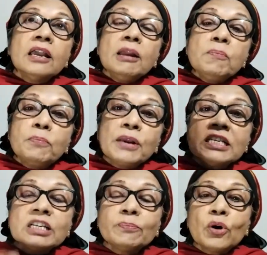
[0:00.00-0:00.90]

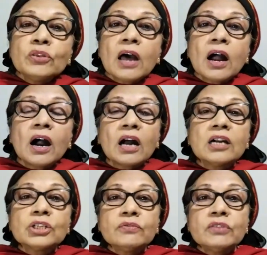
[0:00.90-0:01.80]
impressed upon the
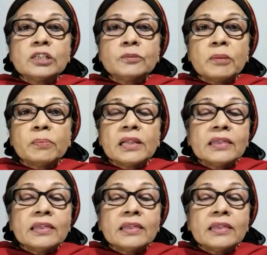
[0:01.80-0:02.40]
hearts of these people.